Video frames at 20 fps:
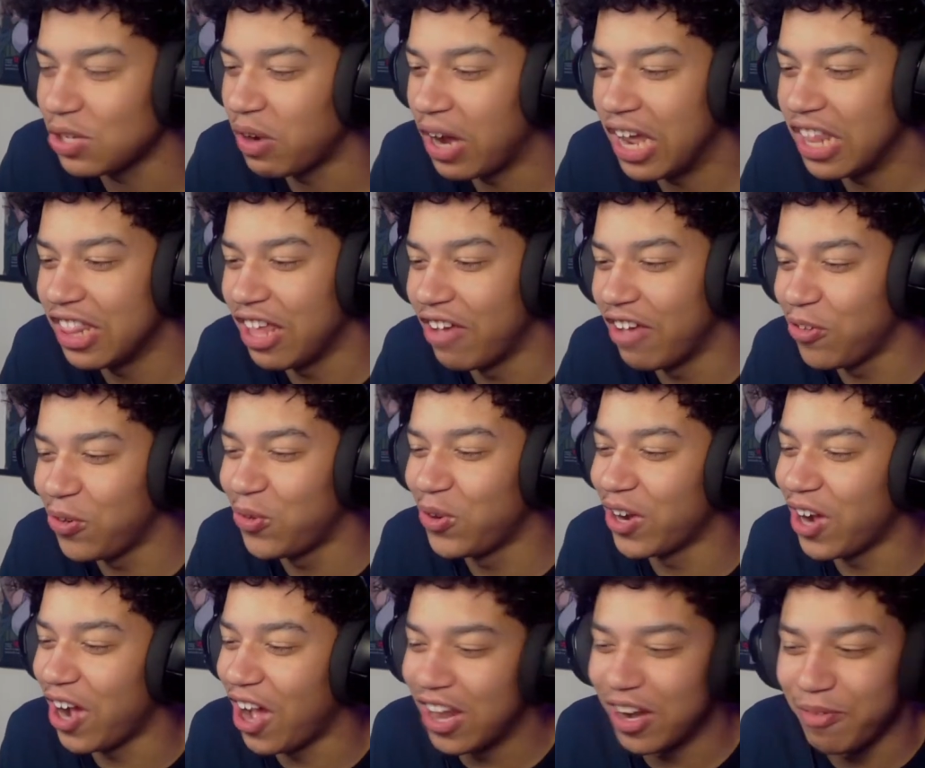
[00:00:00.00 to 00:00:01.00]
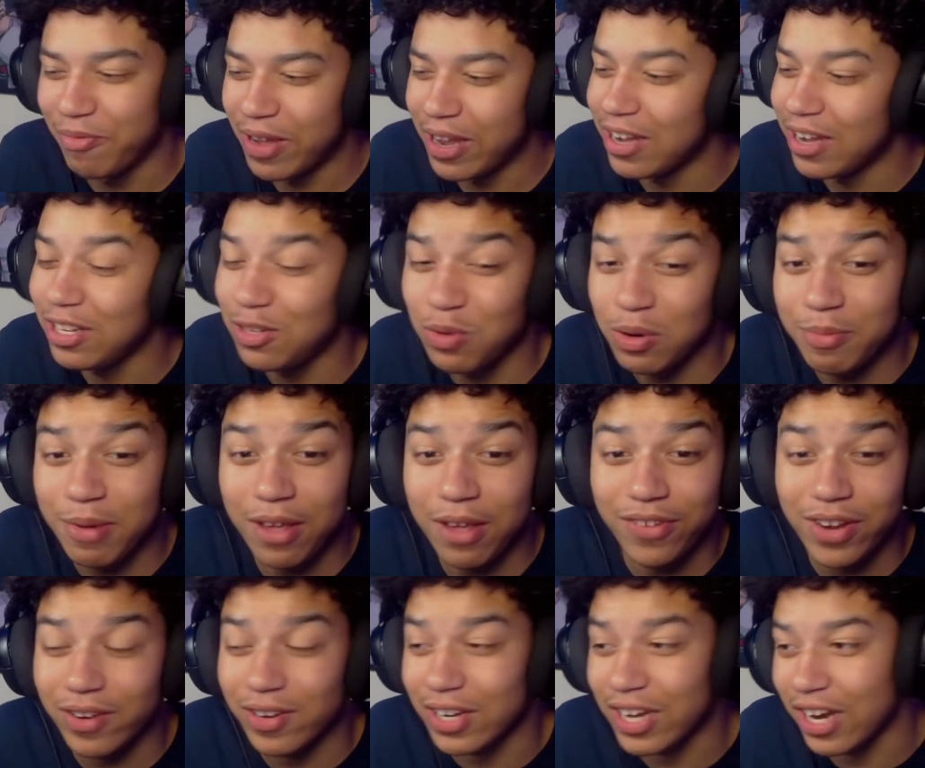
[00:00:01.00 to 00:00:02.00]
why I love Urahara, man. He's one of my
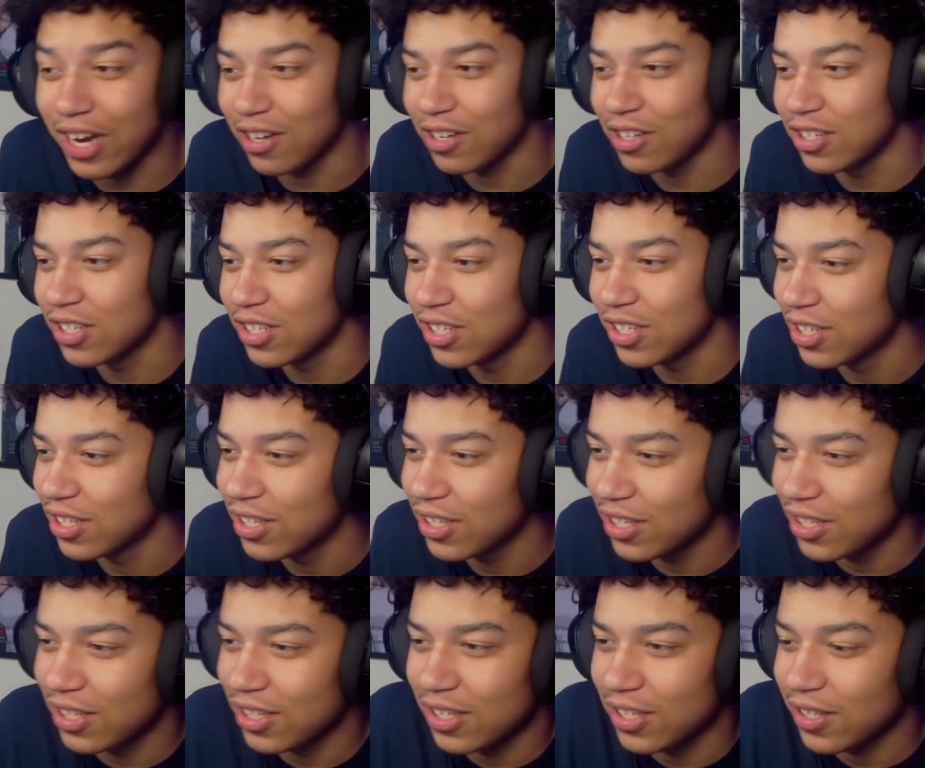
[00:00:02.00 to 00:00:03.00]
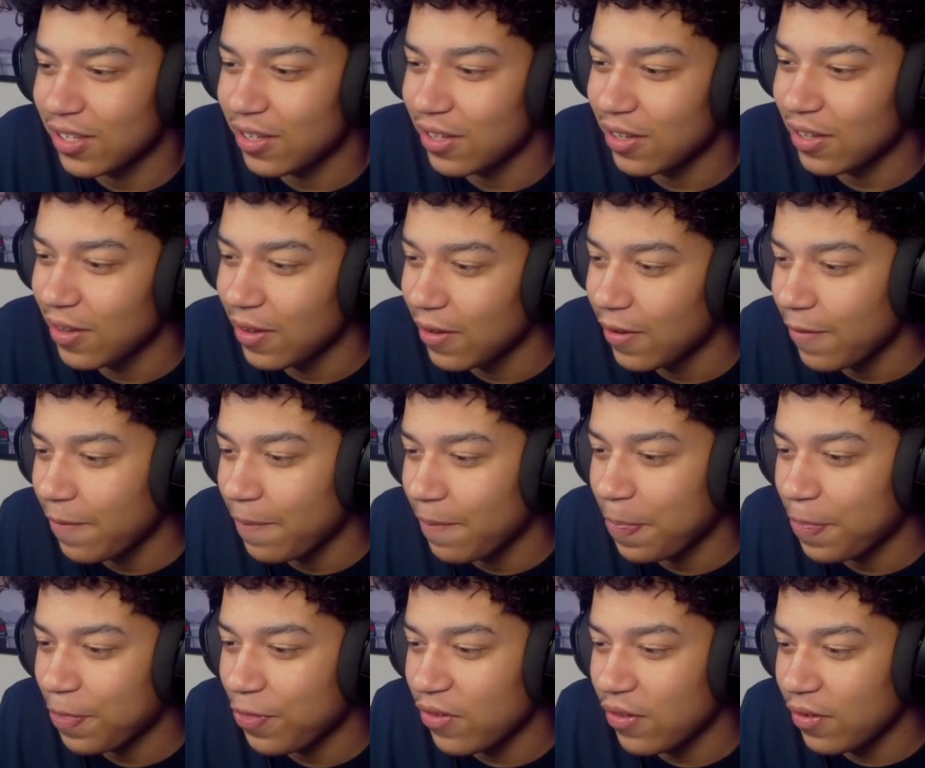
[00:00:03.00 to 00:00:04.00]
favorite characters.
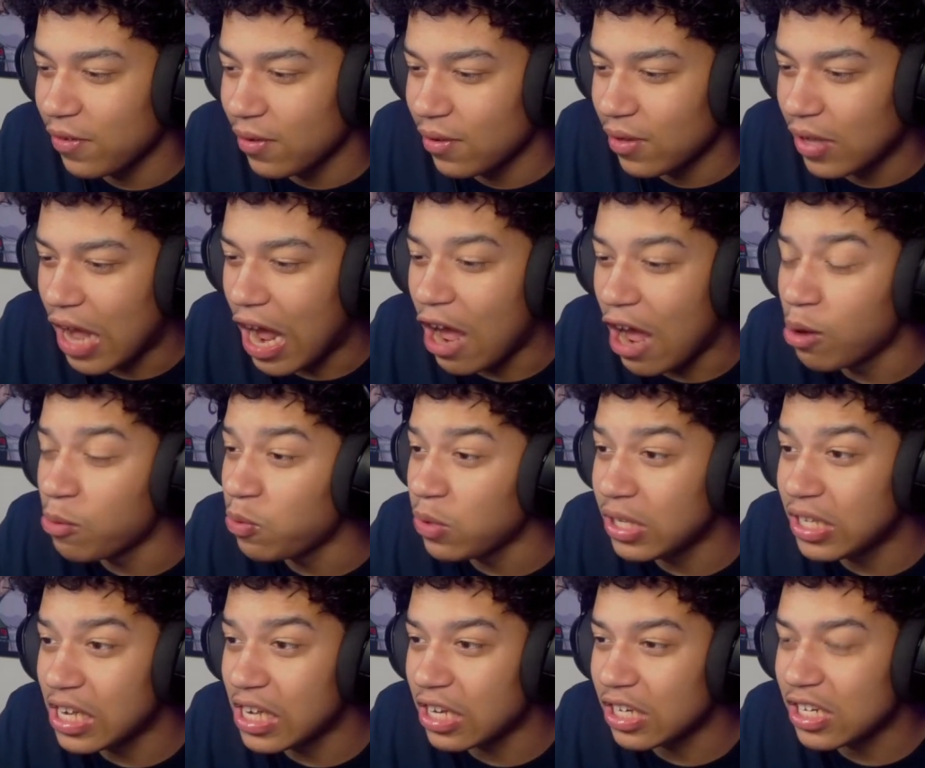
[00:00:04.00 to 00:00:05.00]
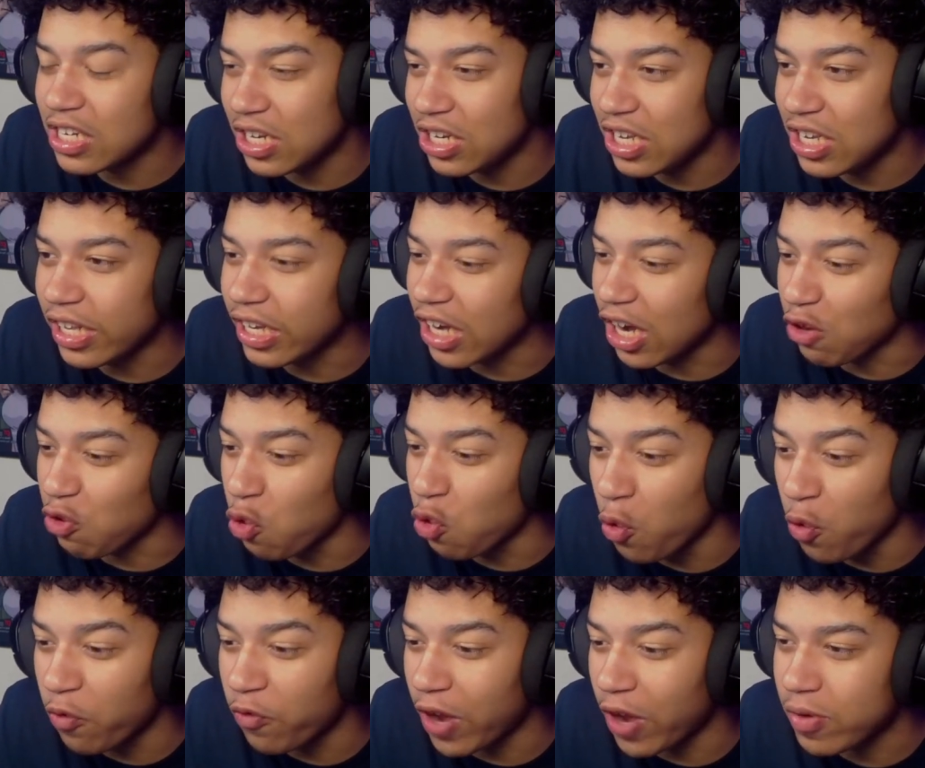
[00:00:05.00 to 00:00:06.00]
I hope we get to see like a
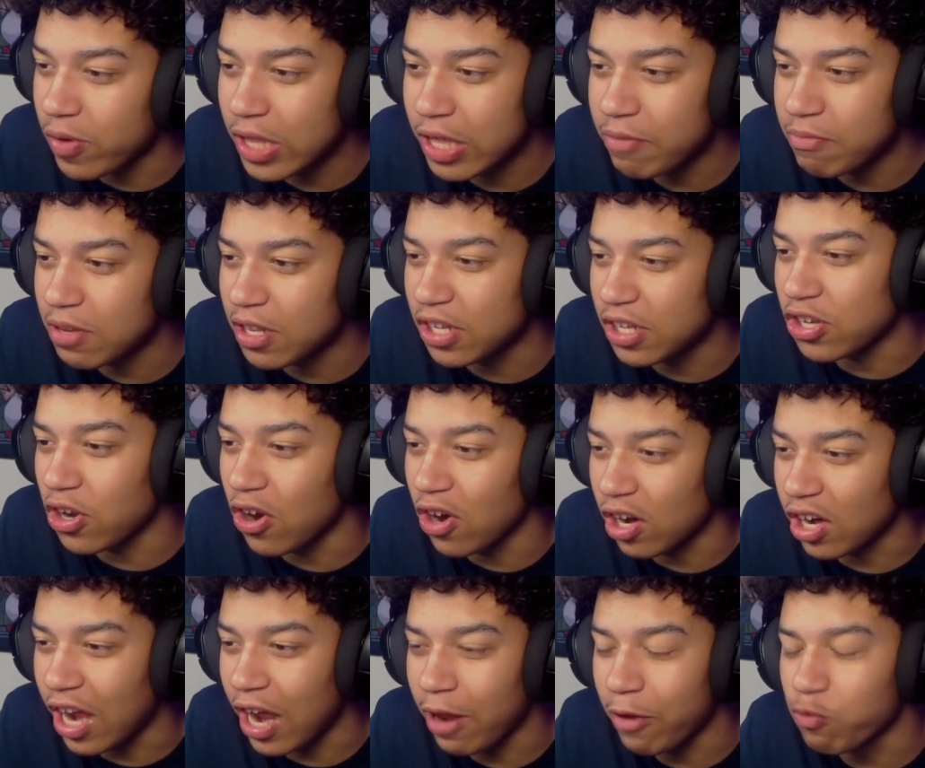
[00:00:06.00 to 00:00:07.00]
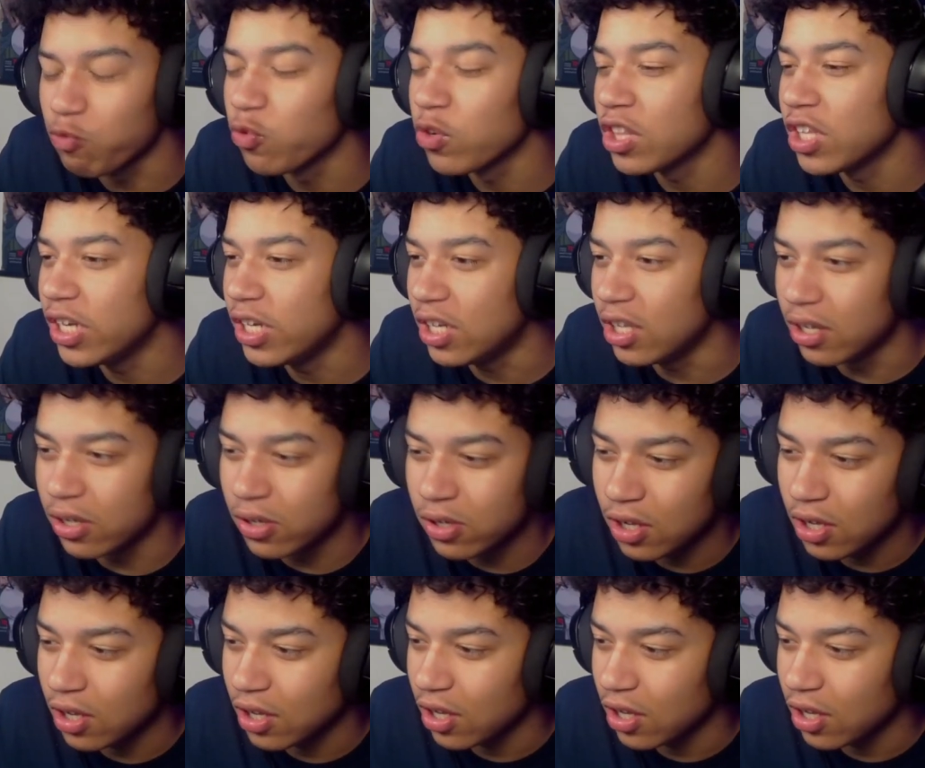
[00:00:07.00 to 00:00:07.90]
cool fight with him in this arc. I really do.